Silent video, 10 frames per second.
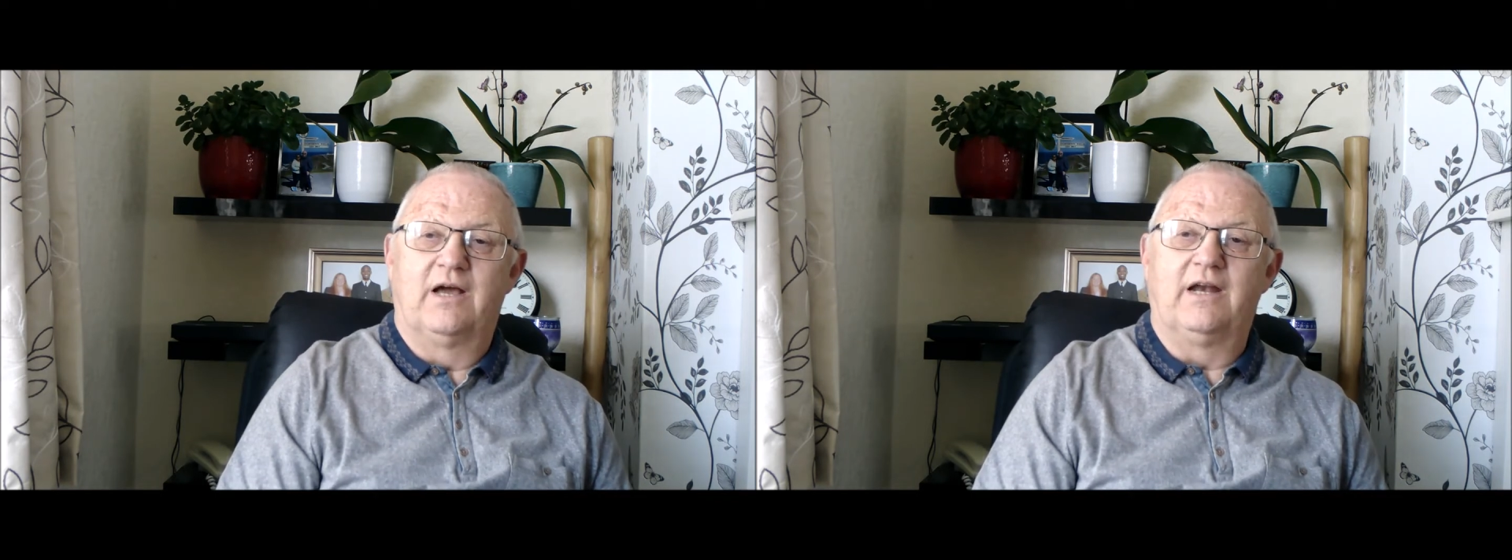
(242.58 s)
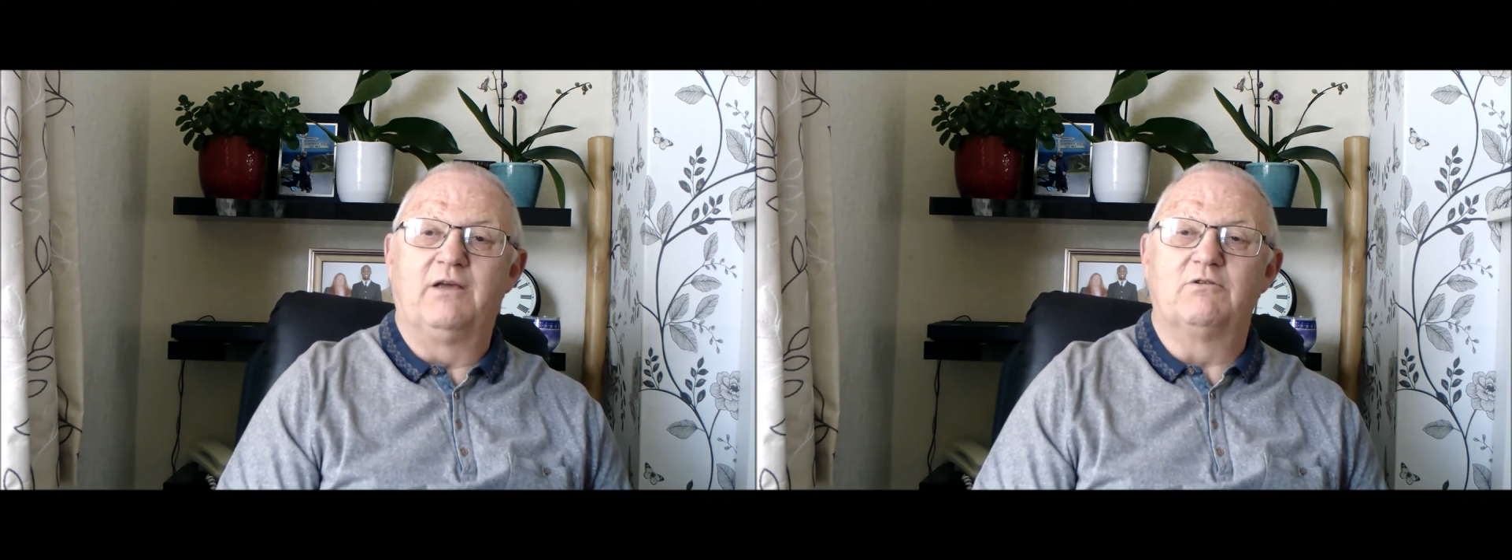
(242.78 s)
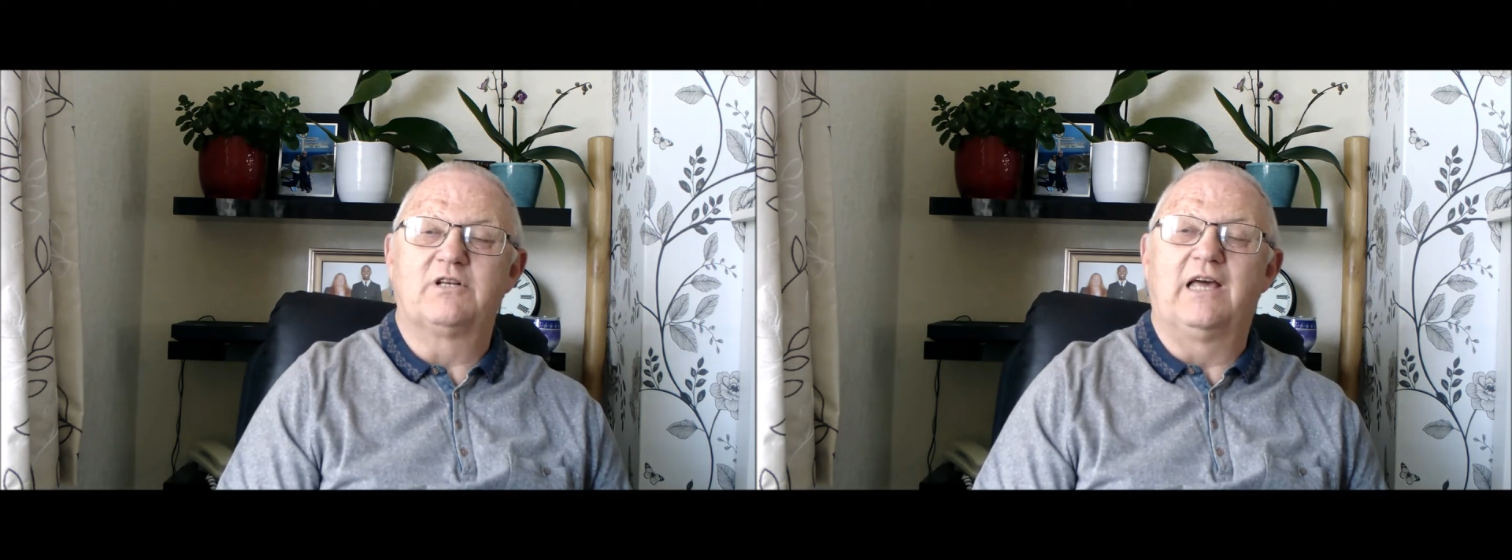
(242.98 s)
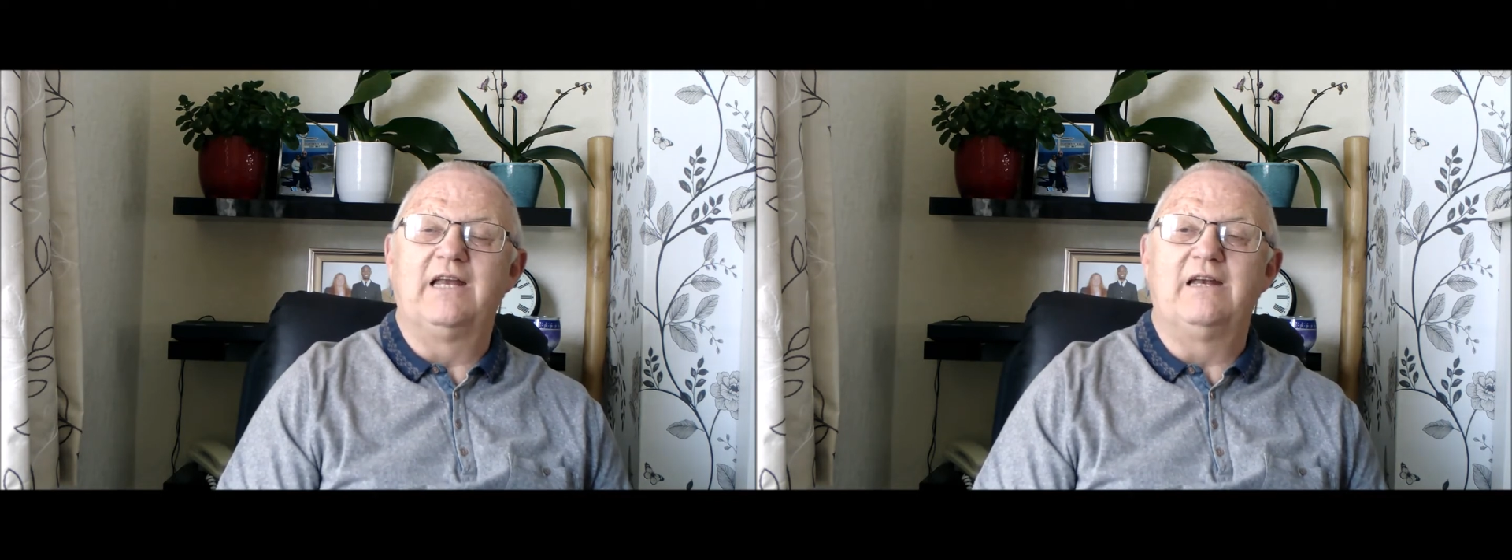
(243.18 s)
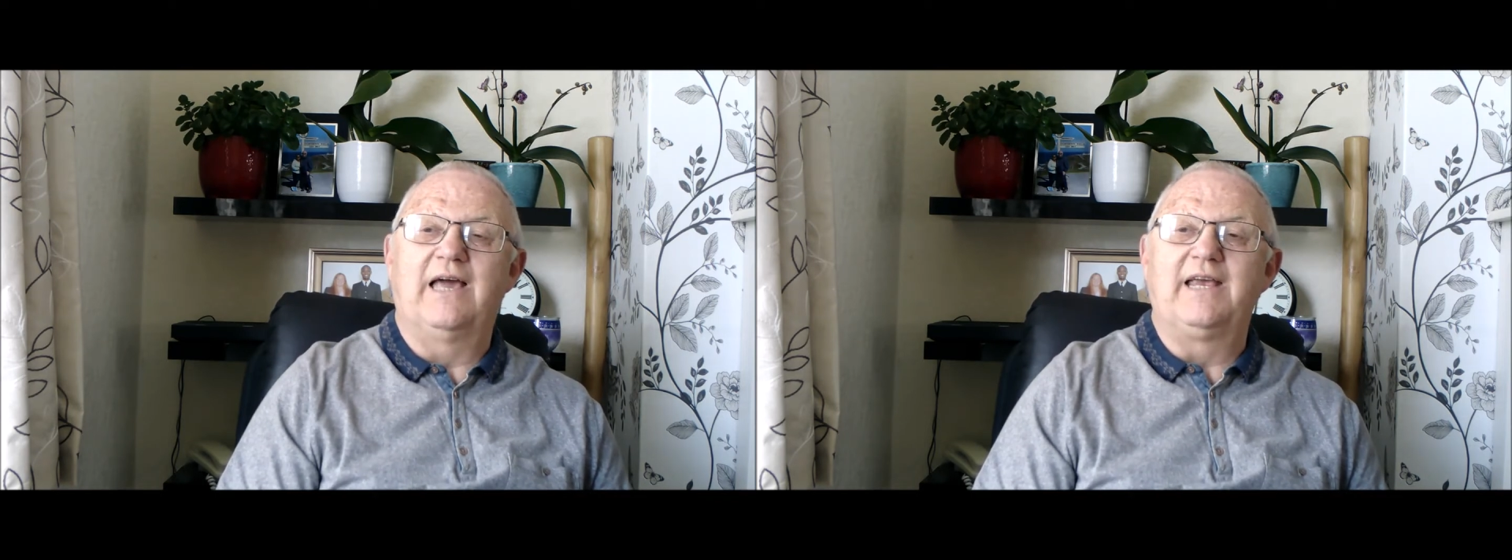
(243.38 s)
And he was
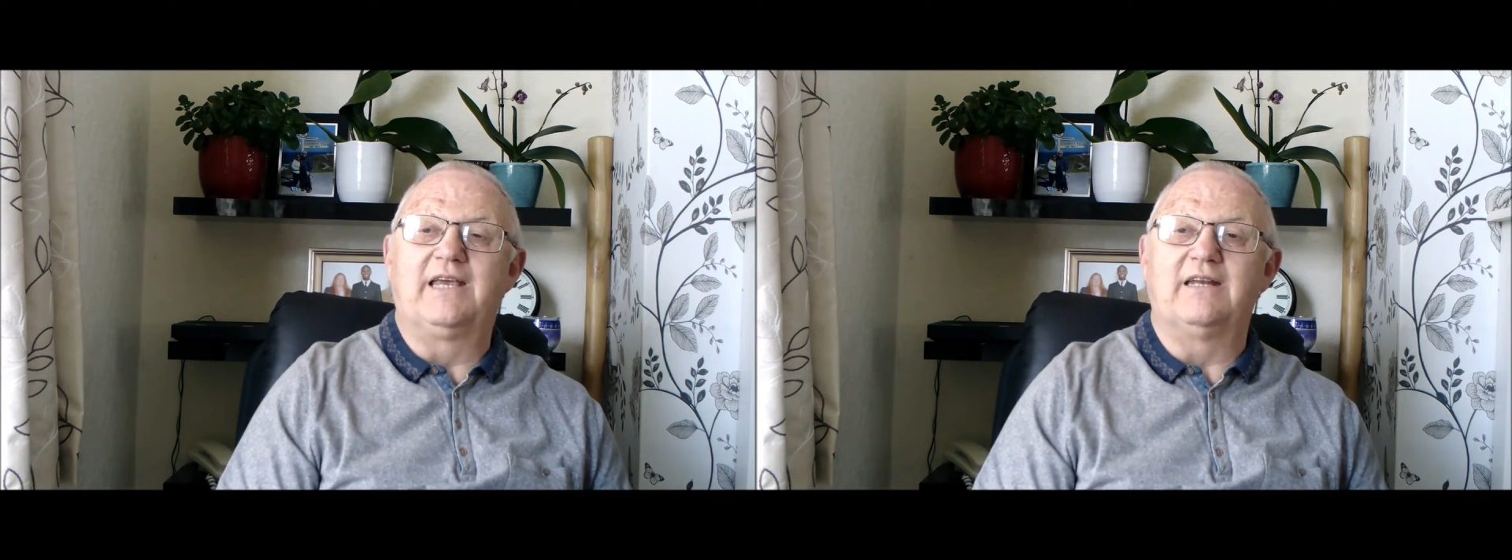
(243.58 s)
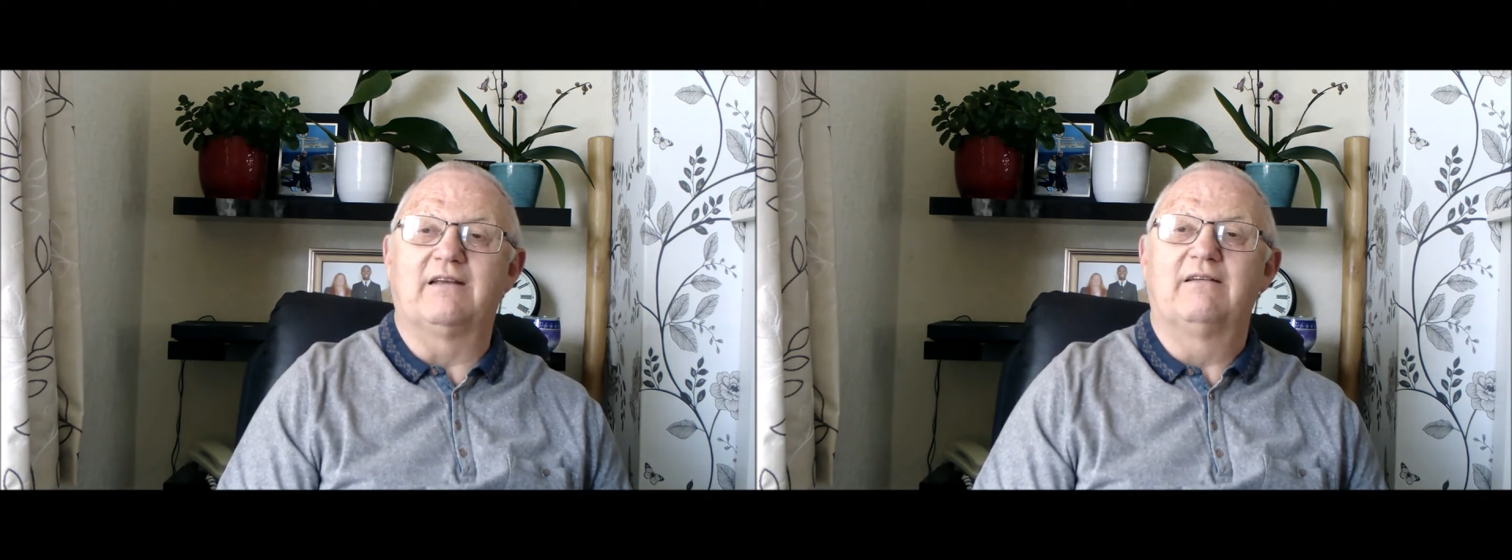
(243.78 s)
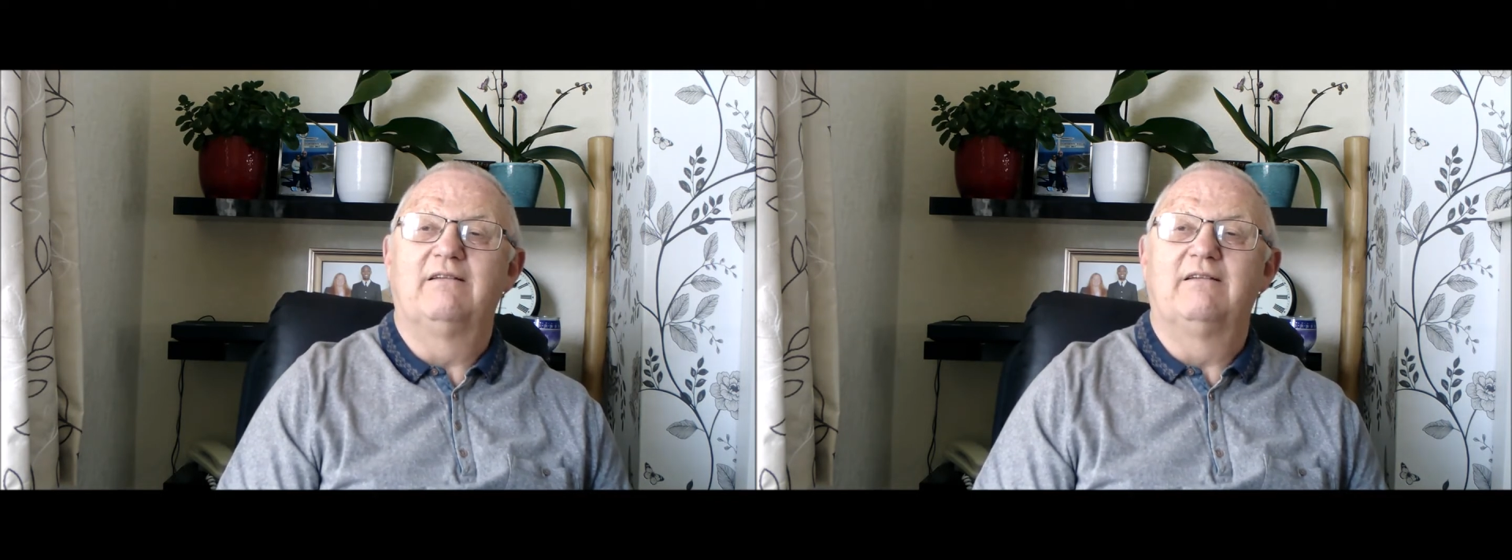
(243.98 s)
laying naked